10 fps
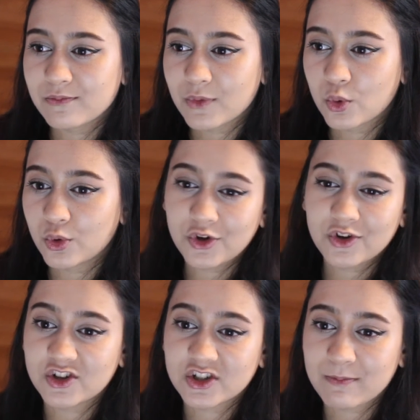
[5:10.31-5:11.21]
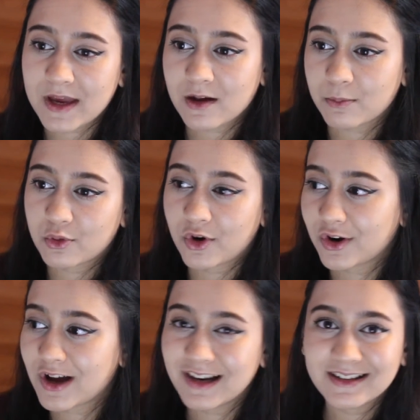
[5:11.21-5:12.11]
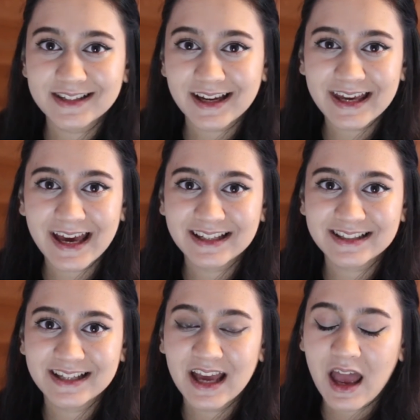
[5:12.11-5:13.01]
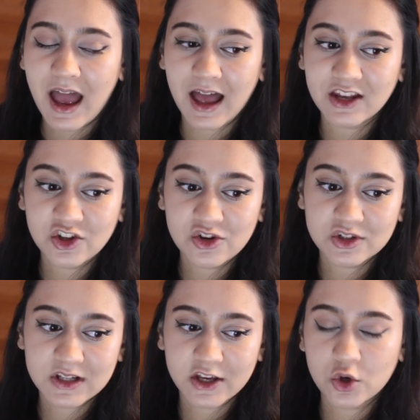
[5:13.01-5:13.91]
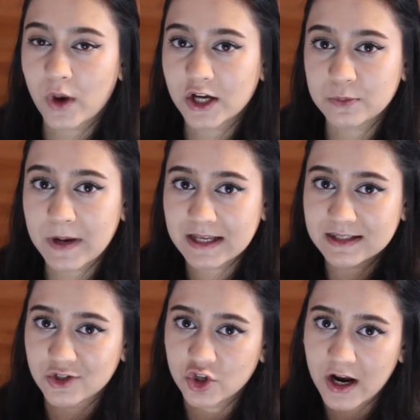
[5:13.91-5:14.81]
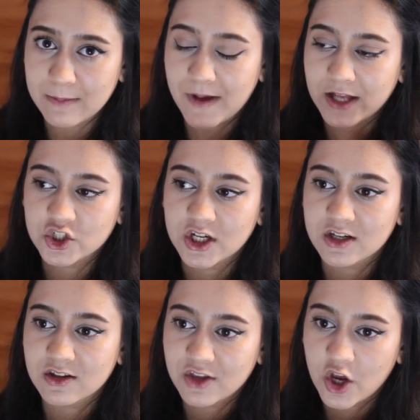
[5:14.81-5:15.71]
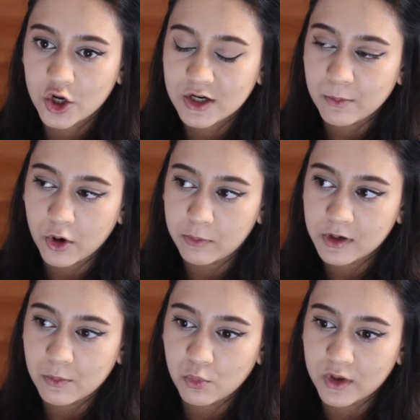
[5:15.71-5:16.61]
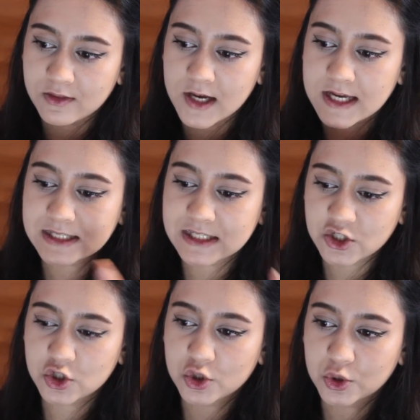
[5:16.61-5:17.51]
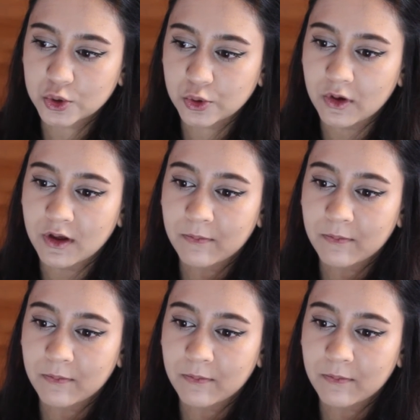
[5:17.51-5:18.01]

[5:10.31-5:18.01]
Or you can just make up your own colours, I guess, and use like gouache paints and try and match it. The only problem with like digital